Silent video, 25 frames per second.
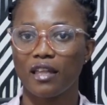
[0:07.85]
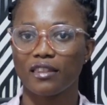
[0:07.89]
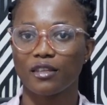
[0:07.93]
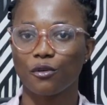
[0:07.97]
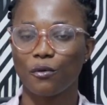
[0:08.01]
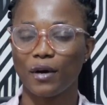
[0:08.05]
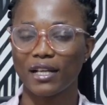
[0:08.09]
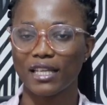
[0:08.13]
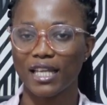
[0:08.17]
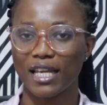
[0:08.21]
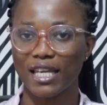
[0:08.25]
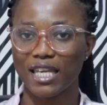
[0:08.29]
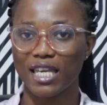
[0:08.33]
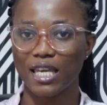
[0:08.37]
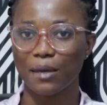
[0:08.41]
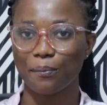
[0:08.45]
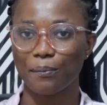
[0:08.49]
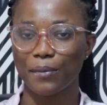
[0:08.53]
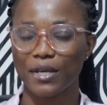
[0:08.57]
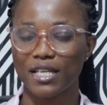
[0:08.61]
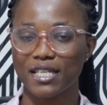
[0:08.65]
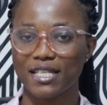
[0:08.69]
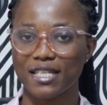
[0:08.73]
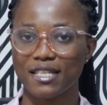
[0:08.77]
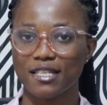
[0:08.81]
No, I like
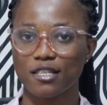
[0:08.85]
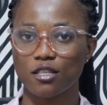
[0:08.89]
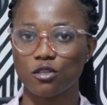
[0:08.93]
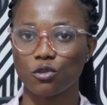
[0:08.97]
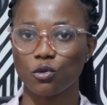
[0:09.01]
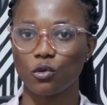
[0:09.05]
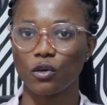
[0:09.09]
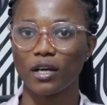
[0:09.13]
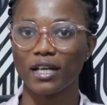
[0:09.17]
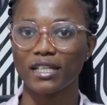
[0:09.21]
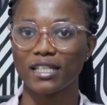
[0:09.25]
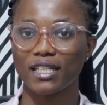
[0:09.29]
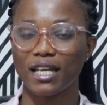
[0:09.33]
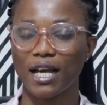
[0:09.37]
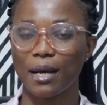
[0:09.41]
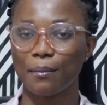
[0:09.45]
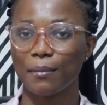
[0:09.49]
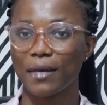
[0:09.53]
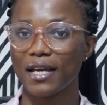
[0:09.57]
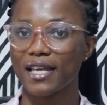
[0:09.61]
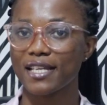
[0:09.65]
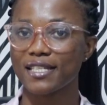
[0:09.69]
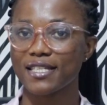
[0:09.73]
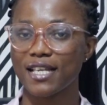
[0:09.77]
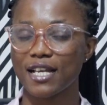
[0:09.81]
pages, no, I did.
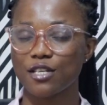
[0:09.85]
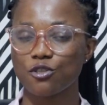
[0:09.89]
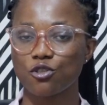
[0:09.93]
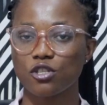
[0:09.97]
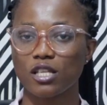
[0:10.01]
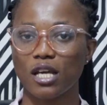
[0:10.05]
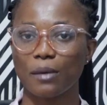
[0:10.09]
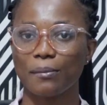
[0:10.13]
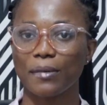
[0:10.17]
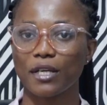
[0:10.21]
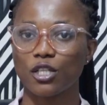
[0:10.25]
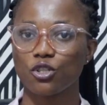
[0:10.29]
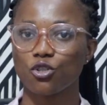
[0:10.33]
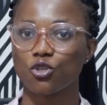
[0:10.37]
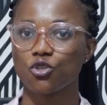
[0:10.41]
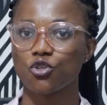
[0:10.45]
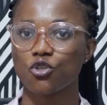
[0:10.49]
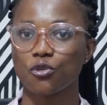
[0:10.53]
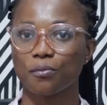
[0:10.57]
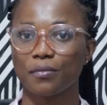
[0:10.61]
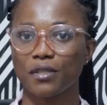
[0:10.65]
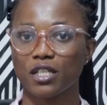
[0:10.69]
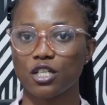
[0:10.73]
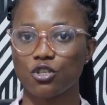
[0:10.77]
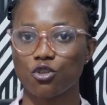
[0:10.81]
I'm my son, so about
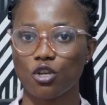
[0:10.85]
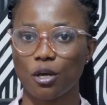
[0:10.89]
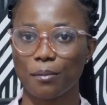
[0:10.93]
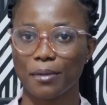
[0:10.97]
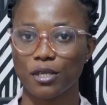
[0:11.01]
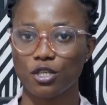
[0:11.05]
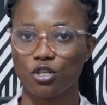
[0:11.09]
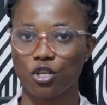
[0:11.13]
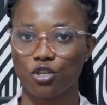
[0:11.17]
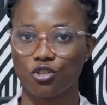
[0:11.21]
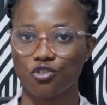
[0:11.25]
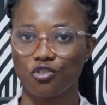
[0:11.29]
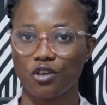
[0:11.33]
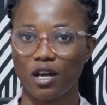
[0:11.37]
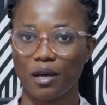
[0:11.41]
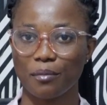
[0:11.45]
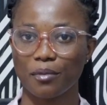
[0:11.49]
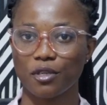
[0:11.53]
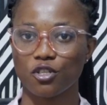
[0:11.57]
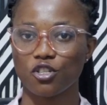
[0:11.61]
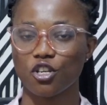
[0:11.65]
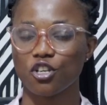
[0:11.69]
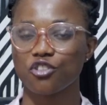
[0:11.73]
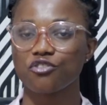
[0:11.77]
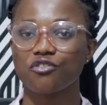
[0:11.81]
YouTube, and so about
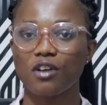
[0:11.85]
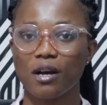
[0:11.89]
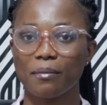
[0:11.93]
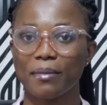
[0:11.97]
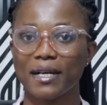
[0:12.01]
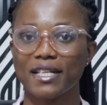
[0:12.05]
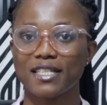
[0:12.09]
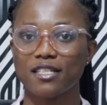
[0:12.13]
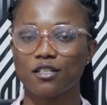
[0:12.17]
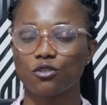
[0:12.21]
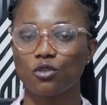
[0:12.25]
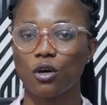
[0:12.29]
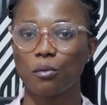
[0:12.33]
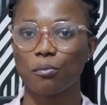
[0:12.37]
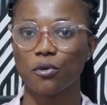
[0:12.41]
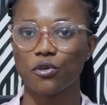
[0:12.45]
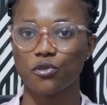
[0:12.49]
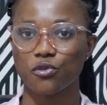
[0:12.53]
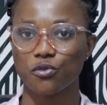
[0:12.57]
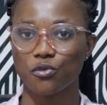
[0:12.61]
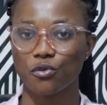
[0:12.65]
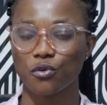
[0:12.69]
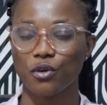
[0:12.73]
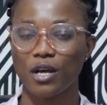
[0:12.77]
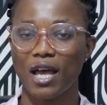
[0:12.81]
subscribe. Subscribe button, no, but
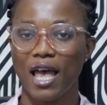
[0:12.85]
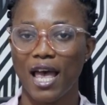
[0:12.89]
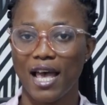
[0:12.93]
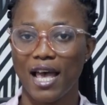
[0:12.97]
so